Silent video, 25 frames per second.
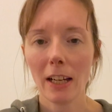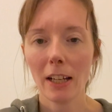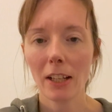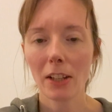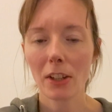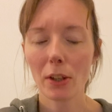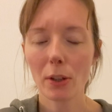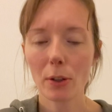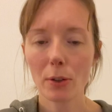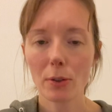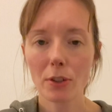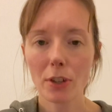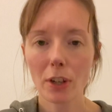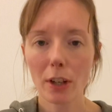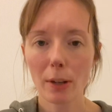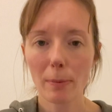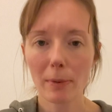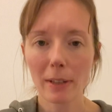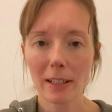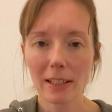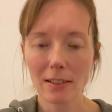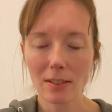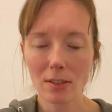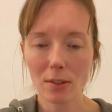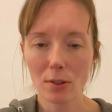YouTube and
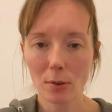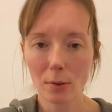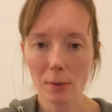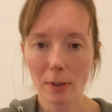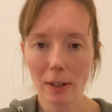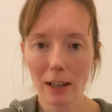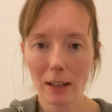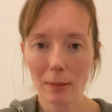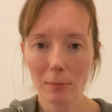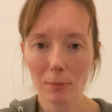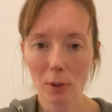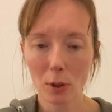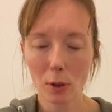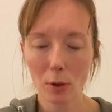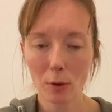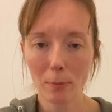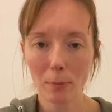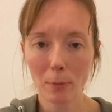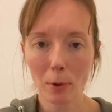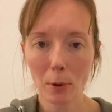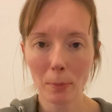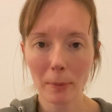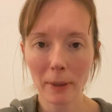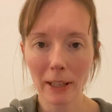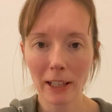Instagram called
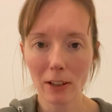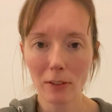Mummy